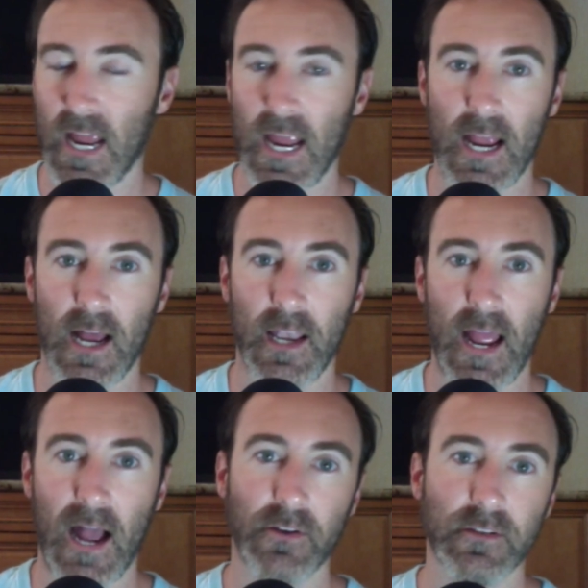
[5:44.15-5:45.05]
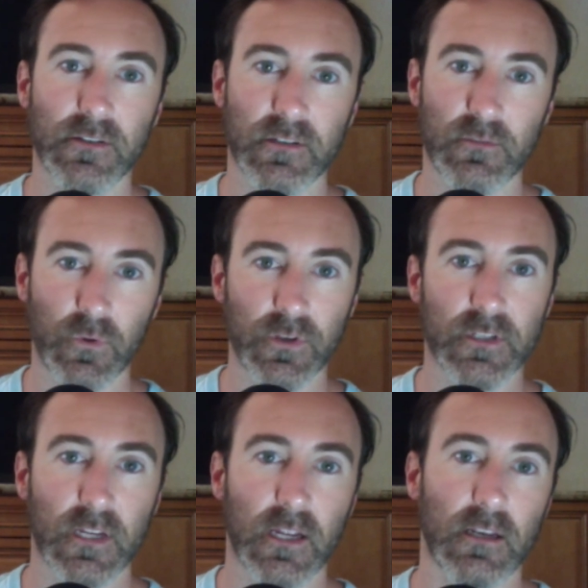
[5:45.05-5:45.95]
and how does real
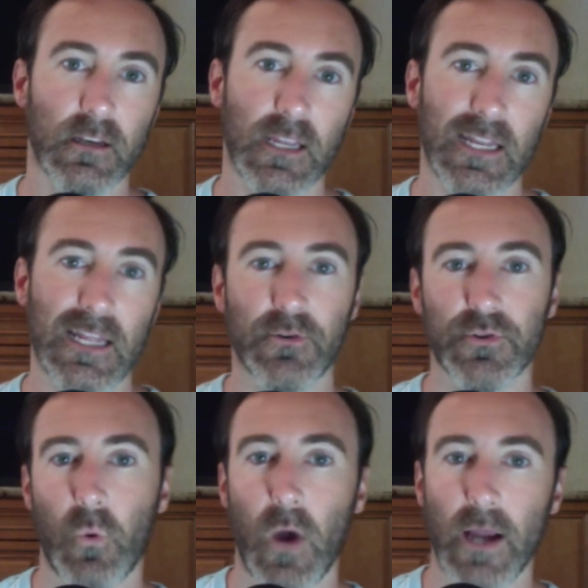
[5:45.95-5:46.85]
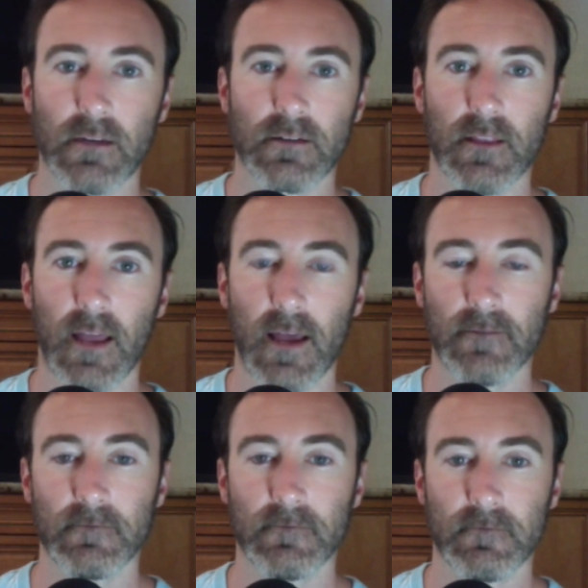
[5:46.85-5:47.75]
estate get intertwined into that?